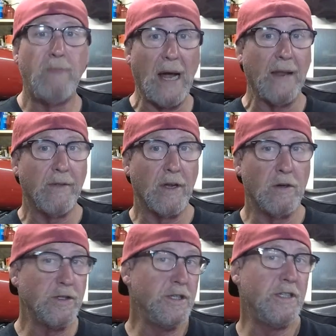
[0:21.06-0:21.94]
But the
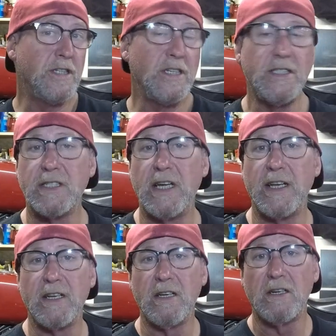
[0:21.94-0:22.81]
good news is that
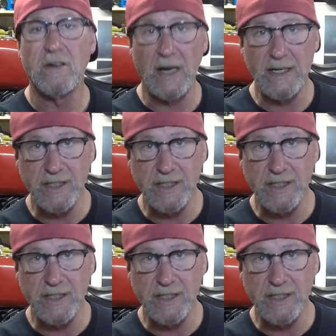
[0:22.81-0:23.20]
Craig